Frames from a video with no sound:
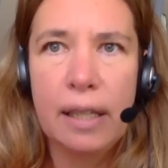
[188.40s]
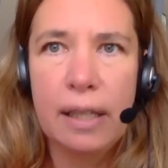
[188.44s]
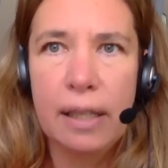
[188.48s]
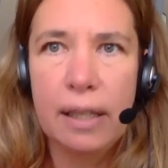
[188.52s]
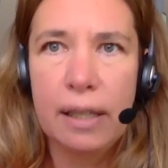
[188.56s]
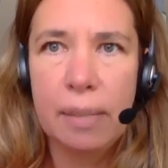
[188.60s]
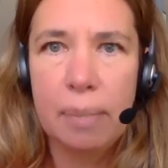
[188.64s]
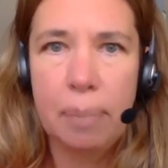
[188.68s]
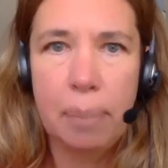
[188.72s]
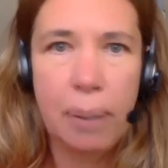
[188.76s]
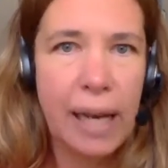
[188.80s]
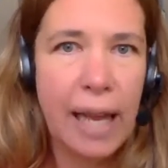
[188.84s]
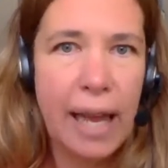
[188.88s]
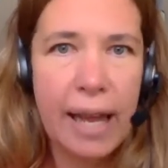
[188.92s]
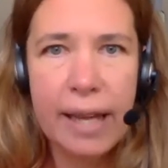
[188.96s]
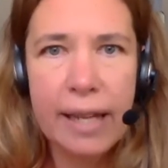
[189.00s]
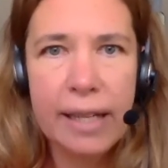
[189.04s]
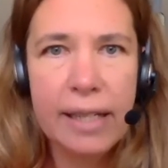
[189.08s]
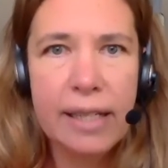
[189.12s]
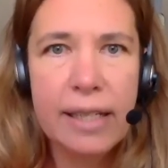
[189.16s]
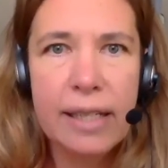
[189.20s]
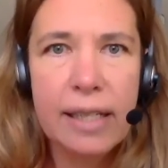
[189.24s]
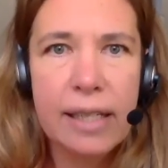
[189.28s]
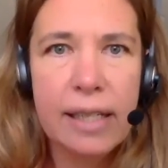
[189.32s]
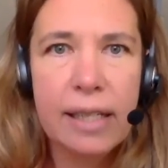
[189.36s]
the
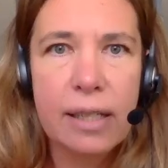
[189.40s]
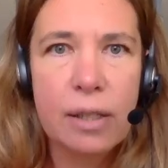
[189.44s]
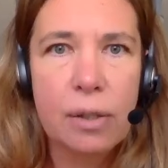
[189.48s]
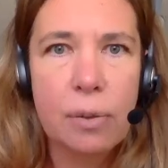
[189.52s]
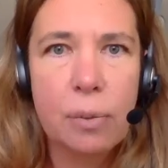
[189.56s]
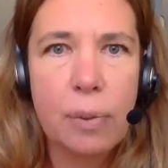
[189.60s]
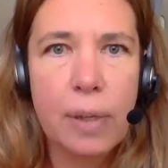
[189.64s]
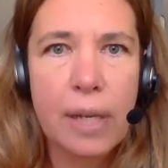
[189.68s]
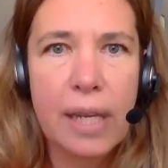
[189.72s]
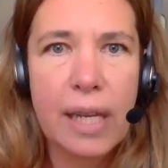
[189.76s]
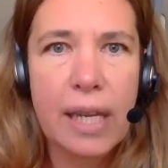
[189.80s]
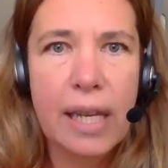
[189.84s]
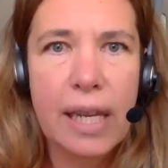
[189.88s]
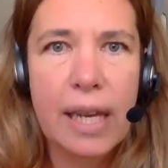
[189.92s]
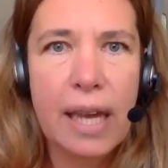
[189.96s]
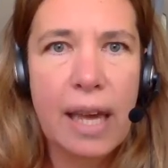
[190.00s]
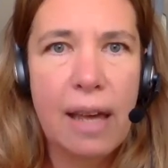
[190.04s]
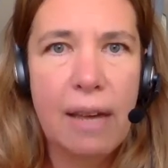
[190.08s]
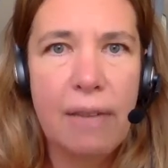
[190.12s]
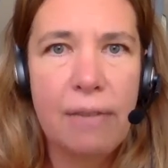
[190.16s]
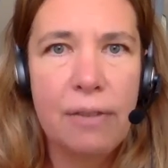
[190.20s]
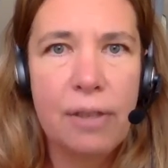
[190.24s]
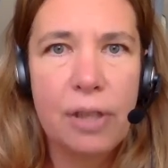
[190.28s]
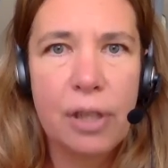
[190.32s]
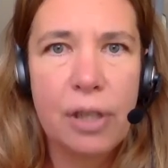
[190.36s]
players that we
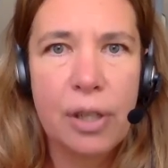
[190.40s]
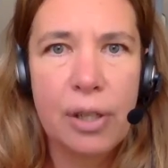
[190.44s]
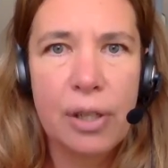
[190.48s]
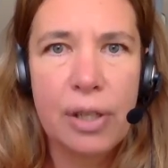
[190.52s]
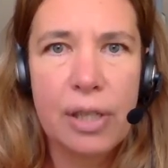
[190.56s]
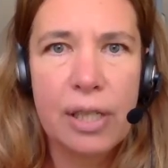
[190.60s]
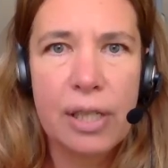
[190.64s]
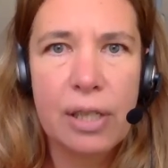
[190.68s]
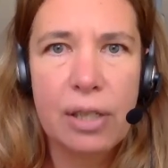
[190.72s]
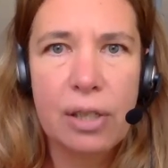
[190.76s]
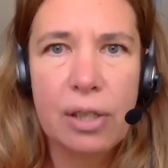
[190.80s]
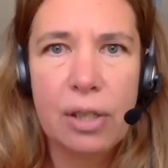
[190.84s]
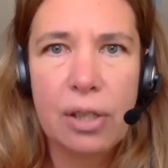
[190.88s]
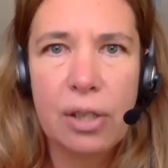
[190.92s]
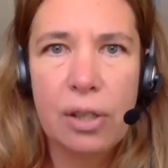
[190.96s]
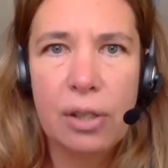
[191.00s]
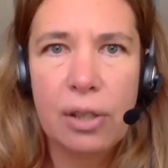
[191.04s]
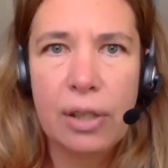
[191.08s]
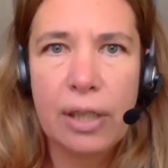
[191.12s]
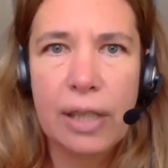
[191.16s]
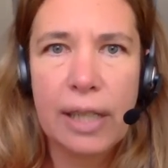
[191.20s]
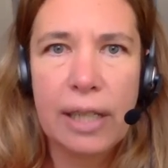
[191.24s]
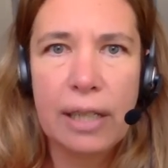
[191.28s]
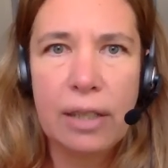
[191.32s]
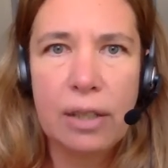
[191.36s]
have chosen to
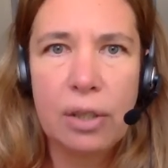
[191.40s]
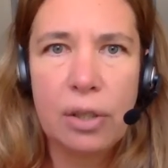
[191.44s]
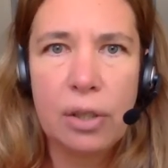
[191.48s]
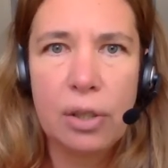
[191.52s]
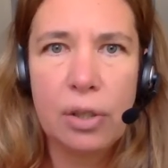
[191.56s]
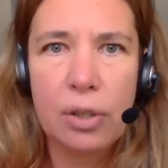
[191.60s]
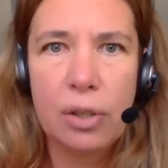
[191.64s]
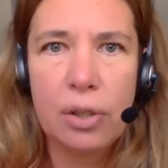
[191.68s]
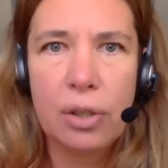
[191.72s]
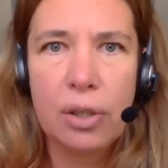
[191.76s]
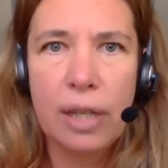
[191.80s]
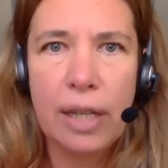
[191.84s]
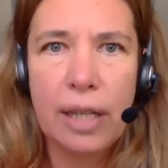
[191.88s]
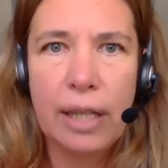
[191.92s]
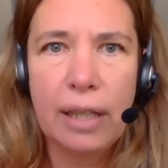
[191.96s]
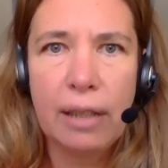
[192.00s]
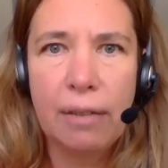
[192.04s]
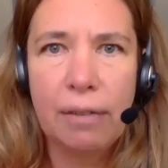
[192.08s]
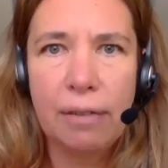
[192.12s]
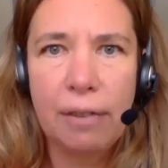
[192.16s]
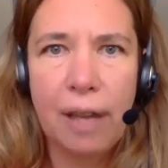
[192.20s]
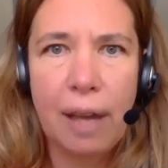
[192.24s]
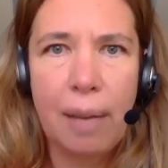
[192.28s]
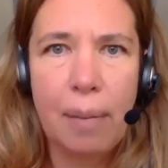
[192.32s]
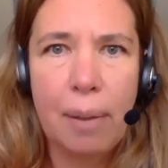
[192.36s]
look into and the
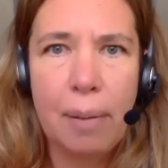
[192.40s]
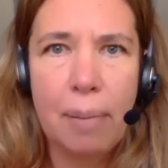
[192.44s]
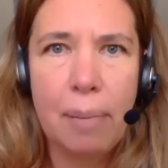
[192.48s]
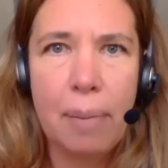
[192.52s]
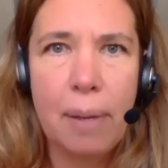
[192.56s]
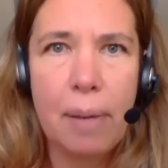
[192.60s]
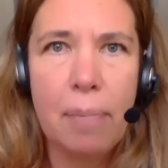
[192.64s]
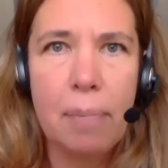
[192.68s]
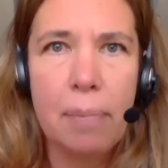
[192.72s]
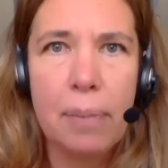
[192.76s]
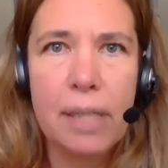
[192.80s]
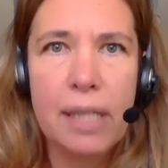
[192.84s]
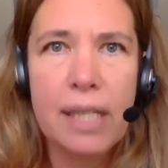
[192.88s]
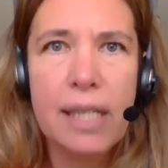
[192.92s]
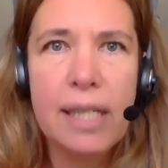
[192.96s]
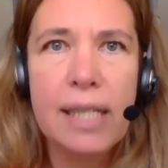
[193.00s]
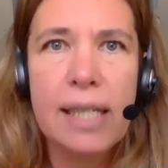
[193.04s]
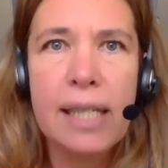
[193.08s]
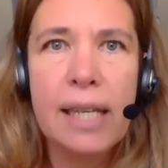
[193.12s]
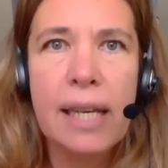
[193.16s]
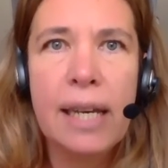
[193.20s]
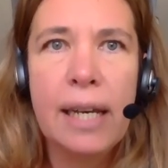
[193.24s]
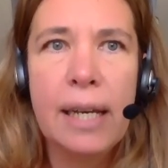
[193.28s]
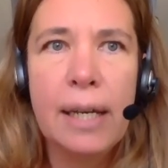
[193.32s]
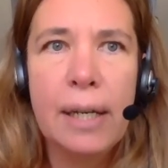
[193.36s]
family members.
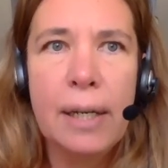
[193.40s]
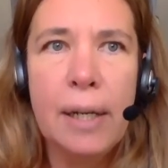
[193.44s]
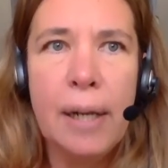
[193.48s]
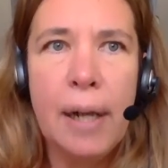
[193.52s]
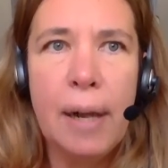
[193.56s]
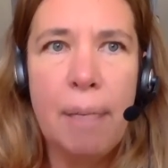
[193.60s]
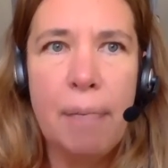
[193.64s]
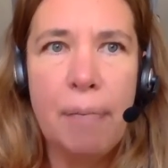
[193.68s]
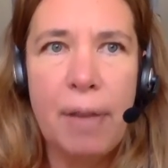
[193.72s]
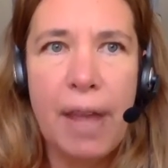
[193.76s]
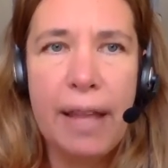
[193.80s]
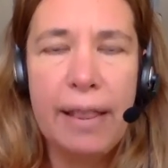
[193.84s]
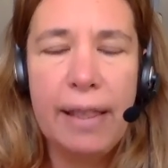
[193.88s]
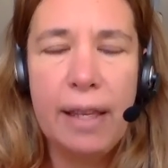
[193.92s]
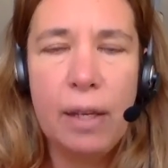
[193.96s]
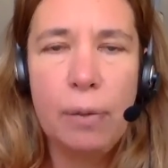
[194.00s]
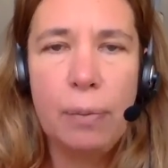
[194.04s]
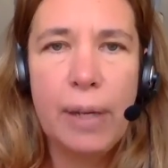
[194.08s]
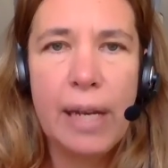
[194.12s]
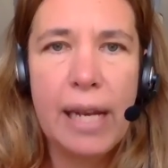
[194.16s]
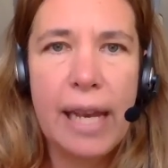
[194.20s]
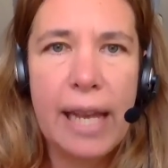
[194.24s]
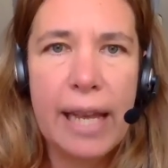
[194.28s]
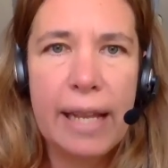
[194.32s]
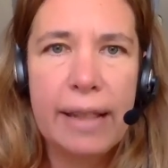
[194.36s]
And then
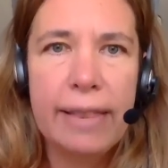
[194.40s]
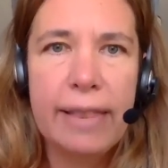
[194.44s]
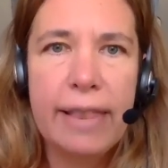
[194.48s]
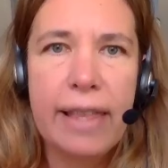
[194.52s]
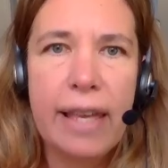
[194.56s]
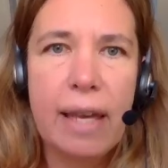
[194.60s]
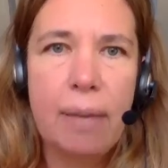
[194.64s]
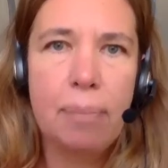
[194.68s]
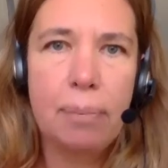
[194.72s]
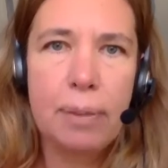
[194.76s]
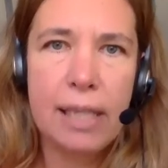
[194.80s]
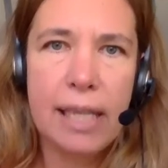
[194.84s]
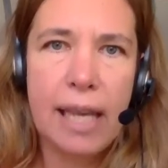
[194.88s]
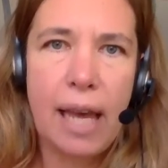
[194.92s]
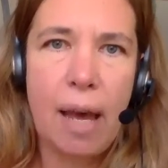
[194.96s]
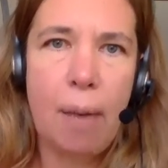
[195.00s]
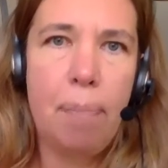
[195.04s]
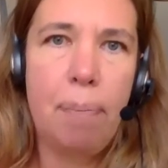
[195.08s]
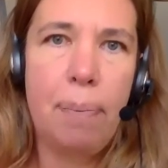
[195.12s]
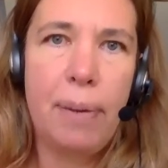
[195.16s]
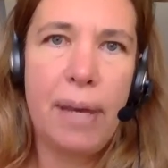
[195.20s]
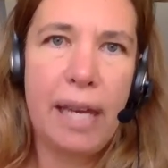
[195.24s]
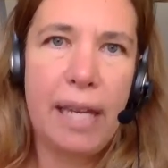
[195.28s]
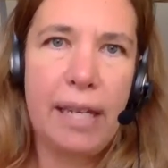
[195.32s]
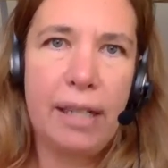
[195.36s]
we let them
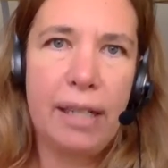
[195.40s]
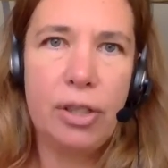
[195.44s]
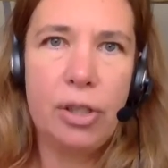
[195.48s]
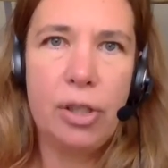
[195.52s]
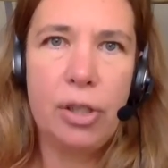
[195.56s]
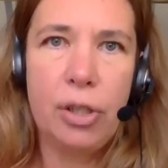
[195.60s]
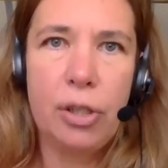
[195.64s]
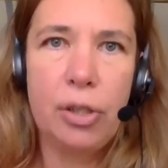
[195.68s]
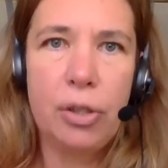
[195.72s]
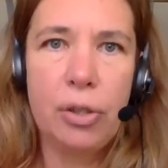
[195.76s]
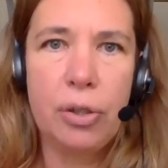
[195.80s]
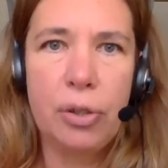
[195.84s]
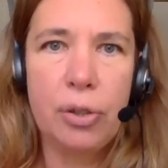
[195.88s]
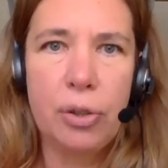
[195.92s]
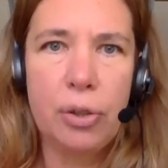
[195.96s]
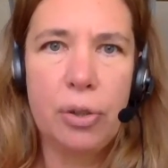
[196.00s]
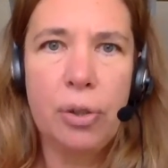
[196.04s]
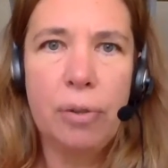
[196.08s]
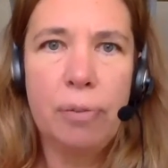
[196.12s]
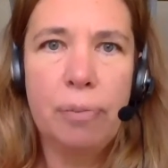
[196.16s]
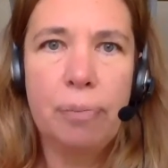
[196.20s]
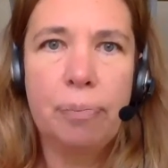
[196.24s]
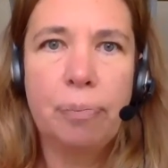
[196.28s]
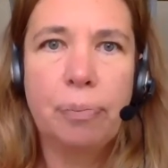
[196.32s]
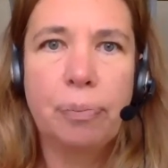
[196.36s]
tap
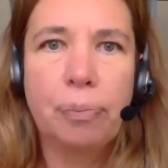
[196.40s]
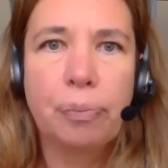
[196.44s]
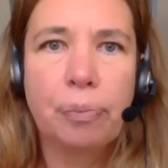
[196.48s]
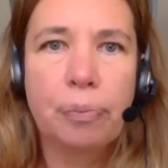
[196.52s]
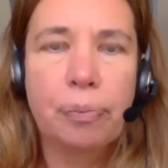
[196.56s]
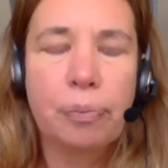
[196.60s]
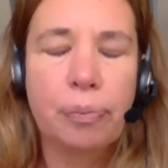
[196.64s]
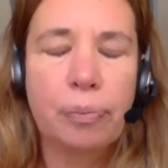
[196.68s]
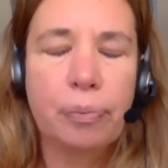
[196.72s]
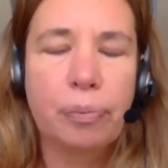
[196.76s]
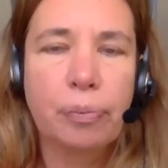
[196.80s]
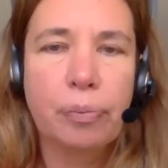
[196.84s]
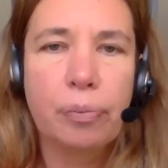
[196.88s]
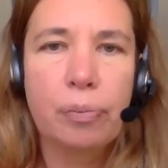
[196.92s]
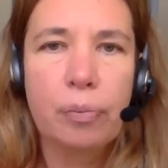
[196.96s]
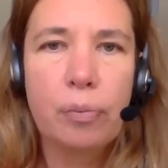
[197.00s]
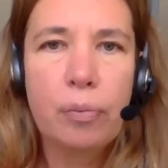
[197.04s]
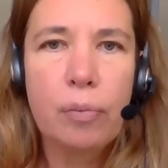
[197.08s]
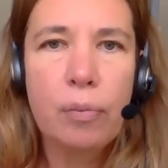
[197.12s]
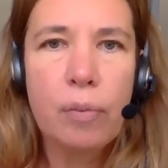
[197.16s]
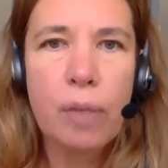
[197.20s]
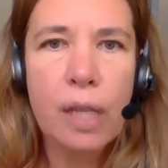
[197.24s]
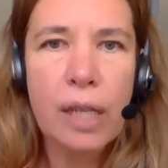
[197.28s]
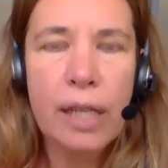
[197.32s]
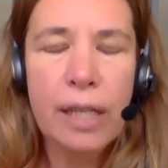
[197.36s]
into
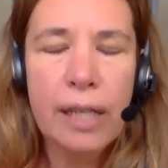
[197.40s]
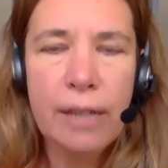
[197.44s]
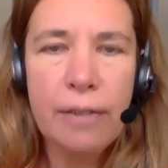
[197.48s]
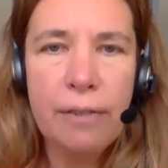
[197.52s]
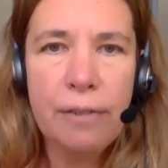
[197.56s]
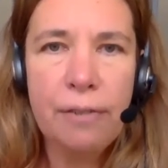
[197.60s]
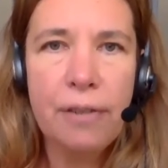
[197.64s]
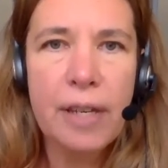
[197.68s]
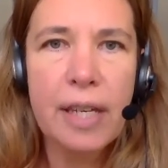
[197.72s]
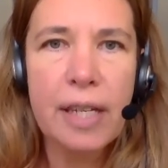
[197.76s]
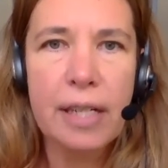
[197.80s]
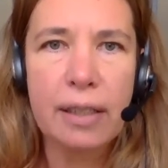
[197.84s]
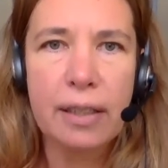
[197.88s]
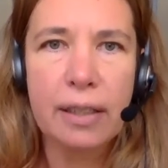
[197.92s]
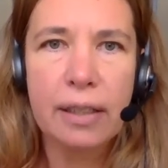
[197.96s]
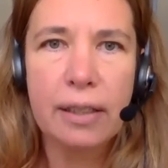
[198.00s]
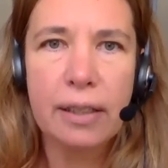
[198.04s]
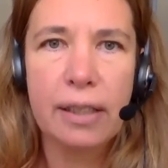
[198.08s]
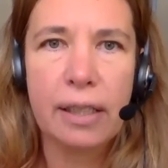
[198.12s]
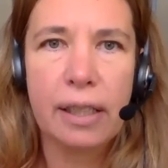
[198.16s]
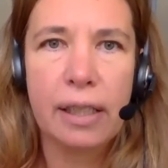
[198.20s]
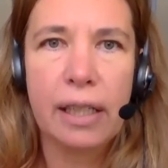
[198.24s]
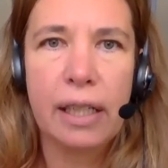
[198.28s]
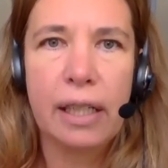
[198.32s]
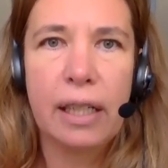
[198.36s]
the
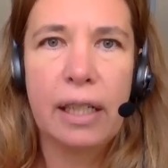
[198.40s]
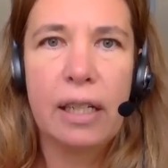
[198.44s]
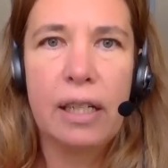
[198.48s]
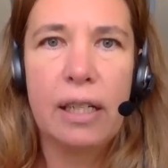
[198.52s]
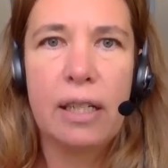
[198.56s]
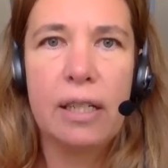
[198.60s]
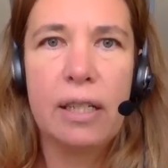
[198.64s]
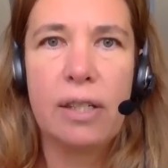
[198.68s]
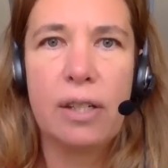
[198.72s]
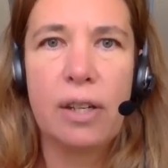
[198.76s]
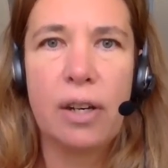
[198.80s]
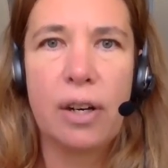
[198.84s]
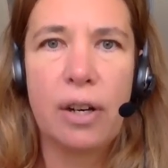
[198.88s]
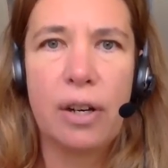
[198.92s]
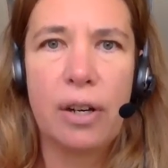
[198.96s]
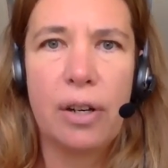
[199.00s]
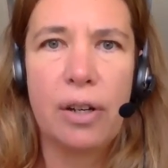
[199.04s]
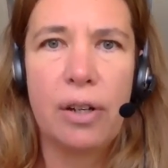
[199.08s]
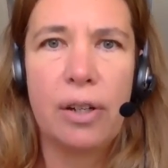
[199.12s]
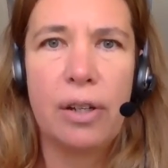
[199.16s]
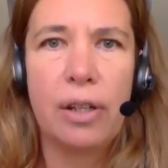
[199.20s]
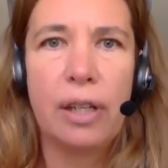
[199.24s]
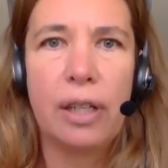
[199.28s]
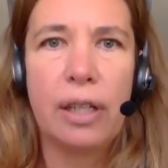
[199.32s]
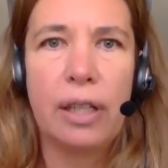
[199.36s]
field.
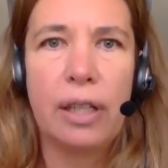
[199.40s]
So